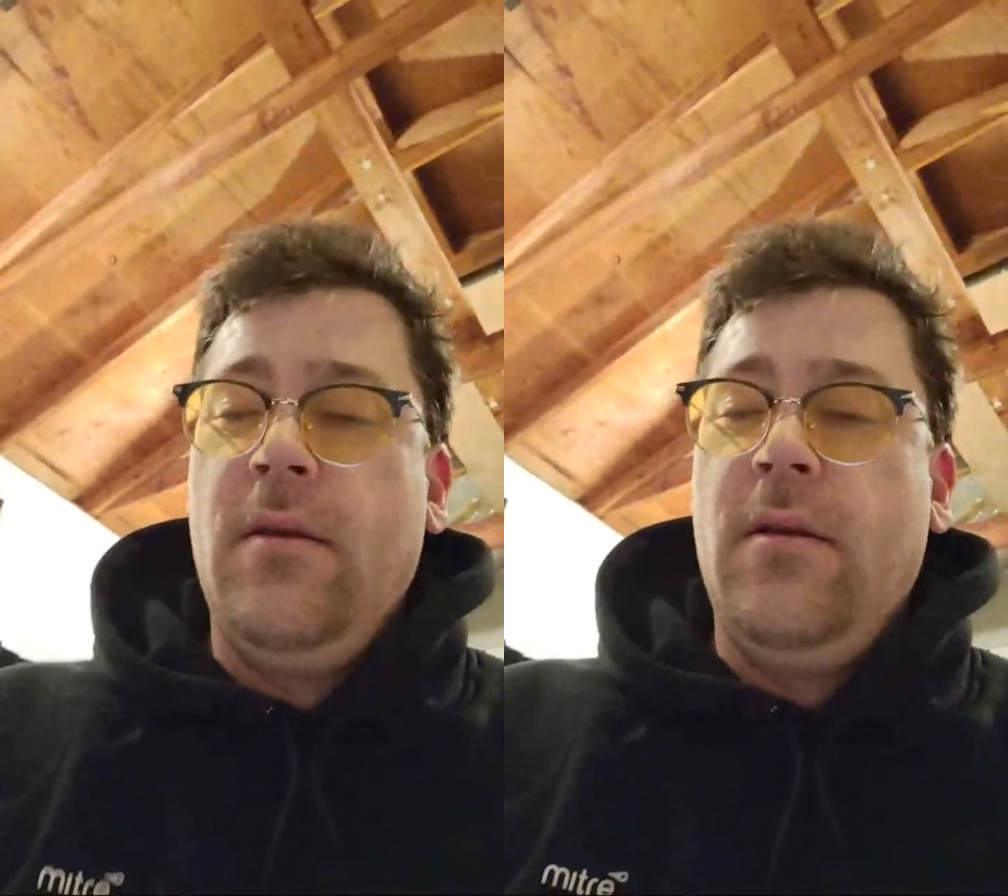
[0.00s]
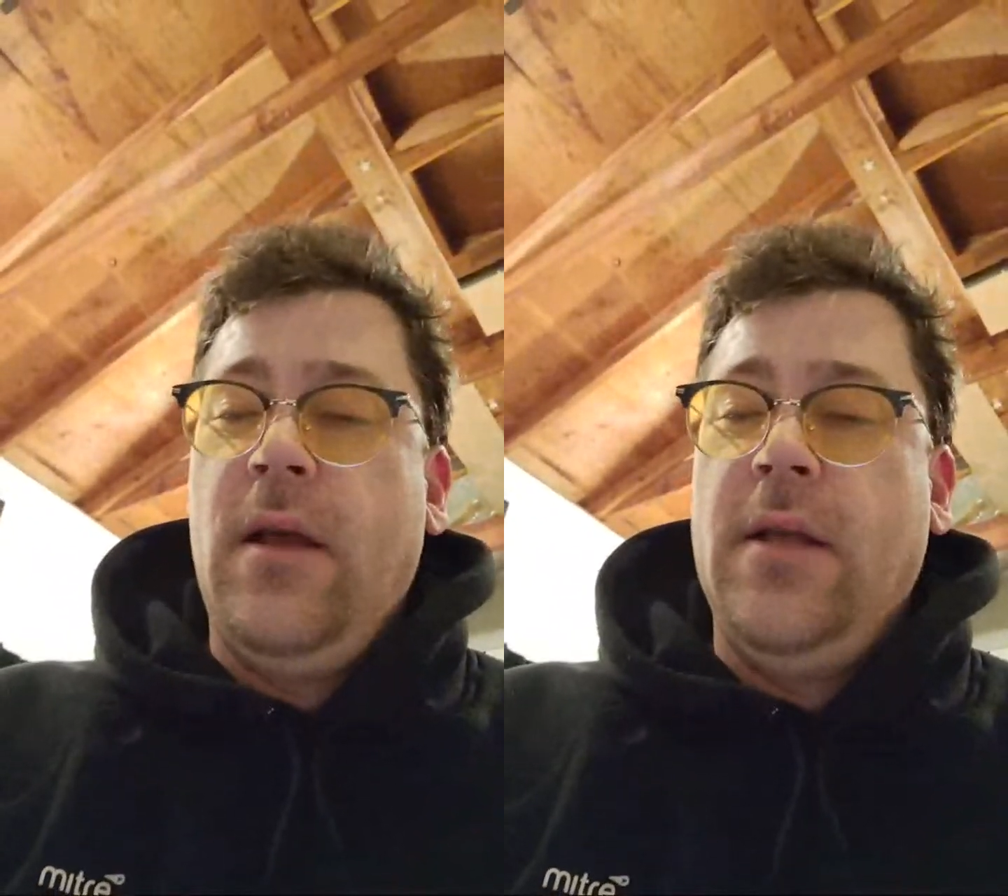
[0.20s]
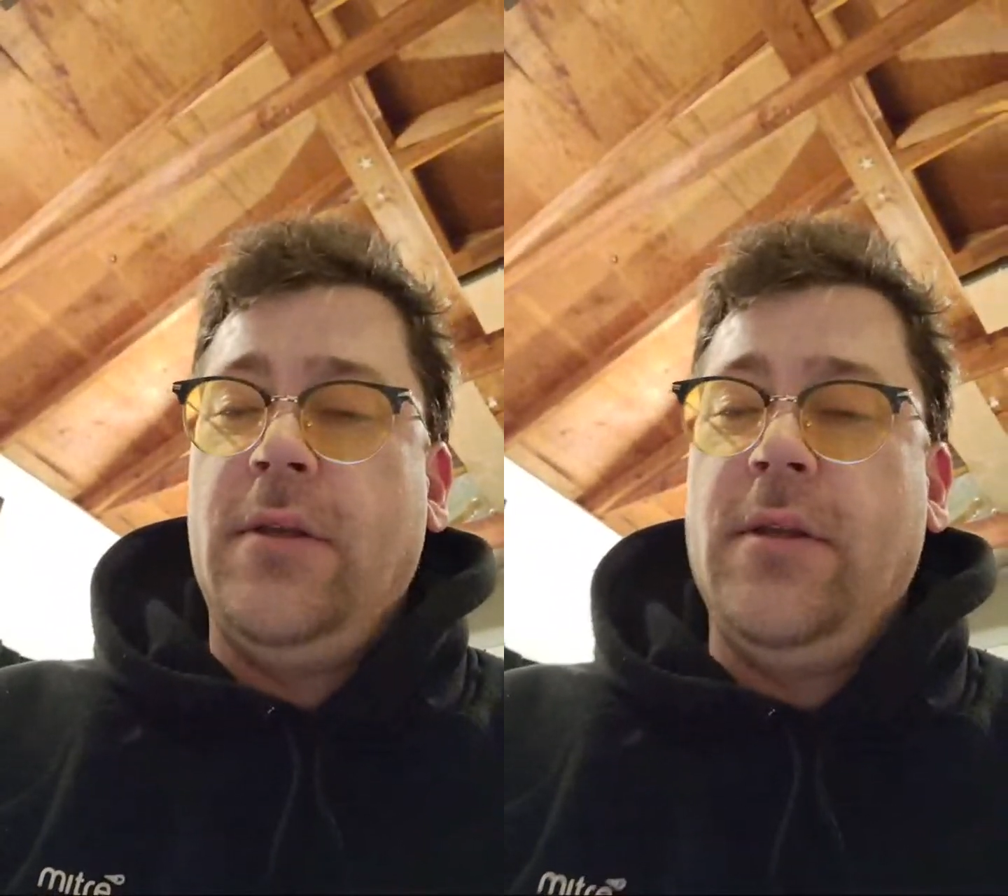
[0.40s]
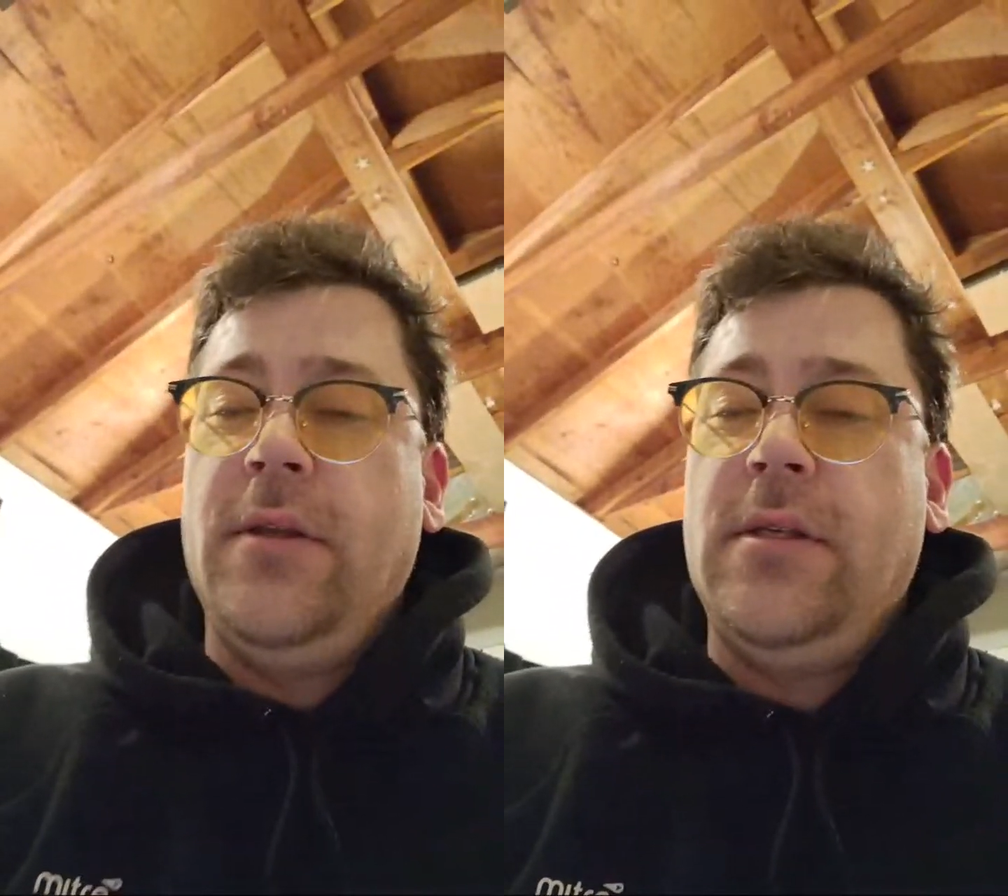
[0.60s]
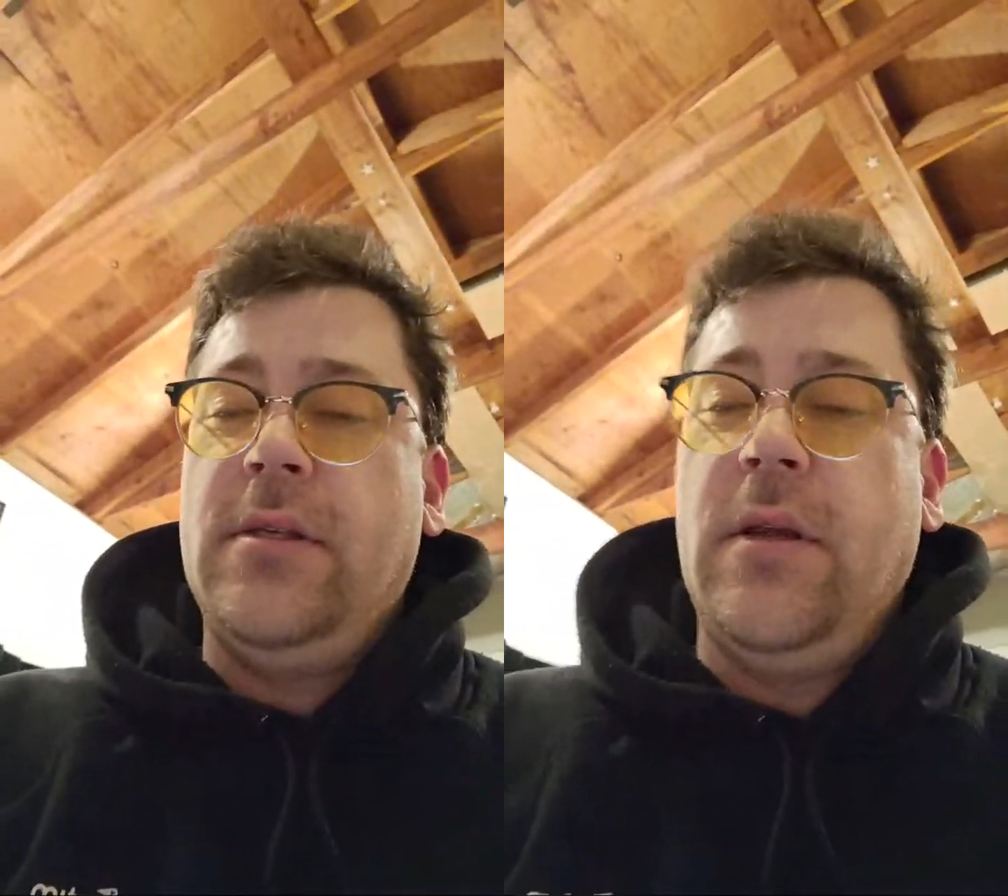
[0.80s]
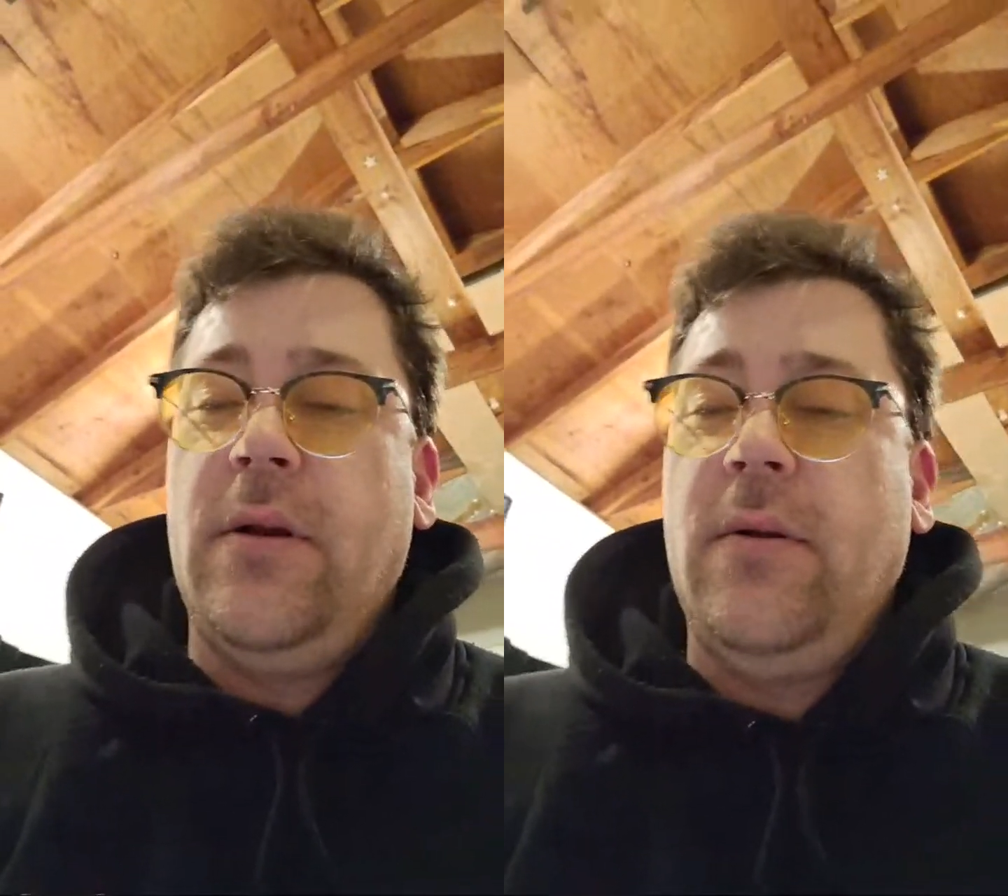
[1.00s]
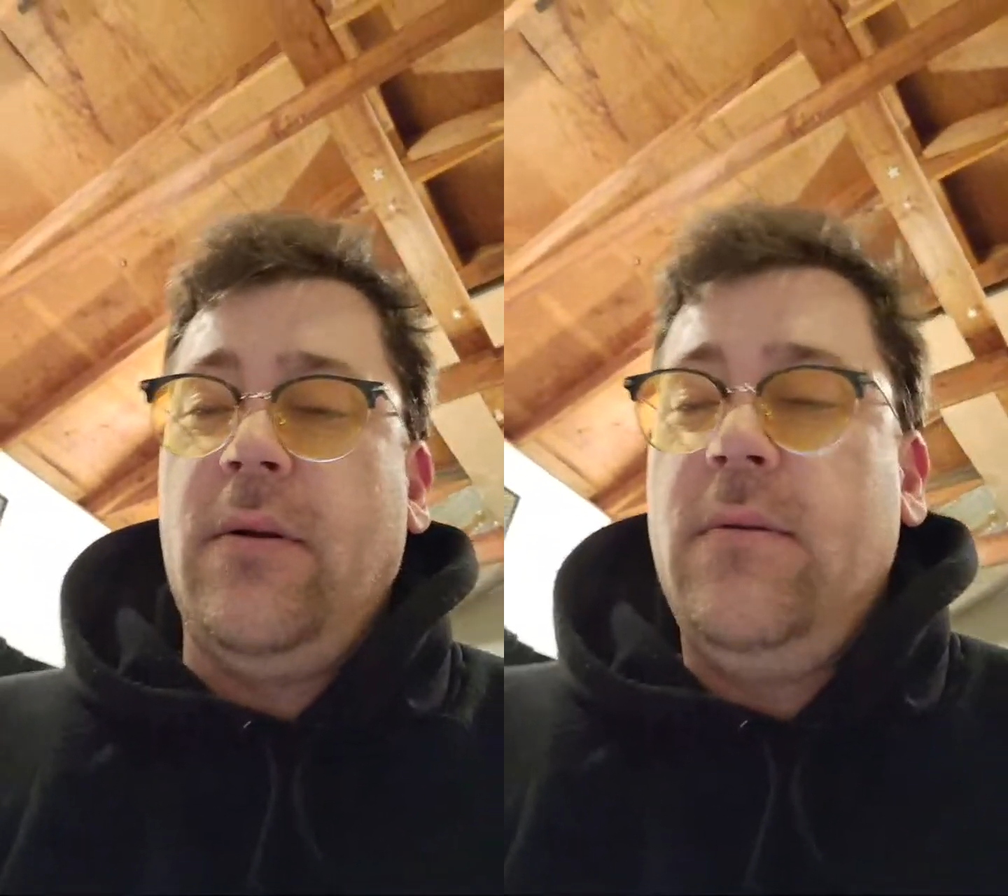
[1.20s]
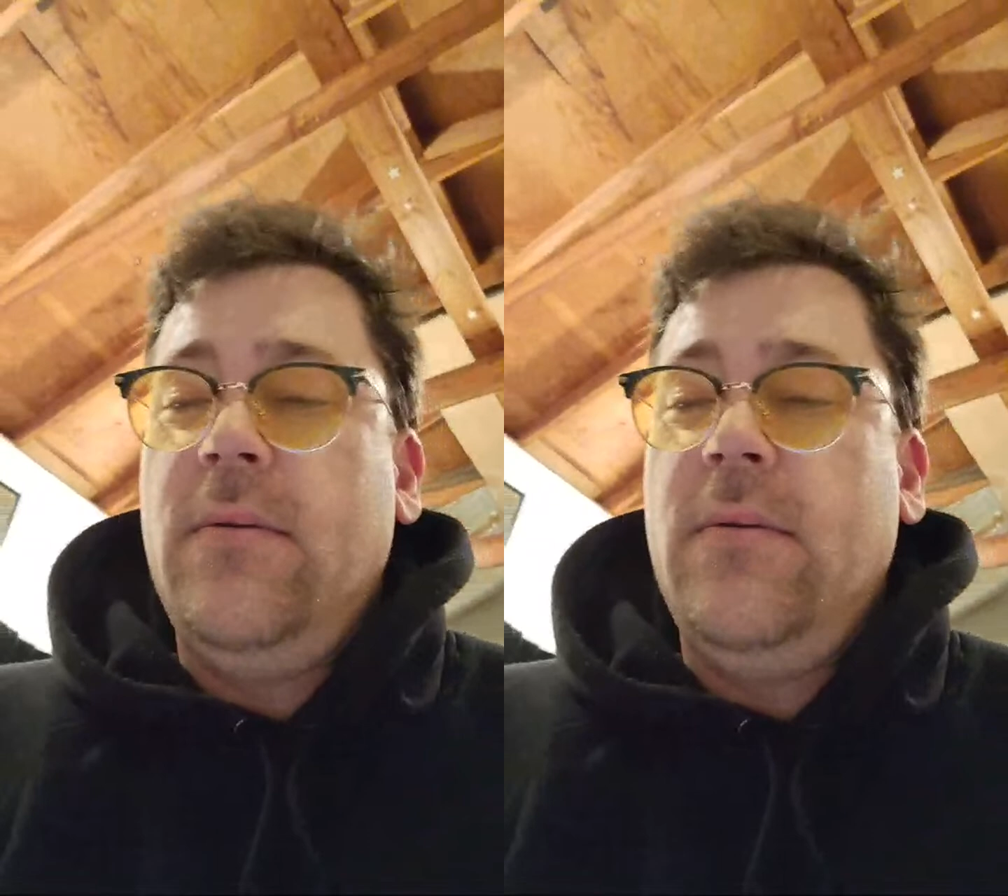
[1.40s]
And so this is their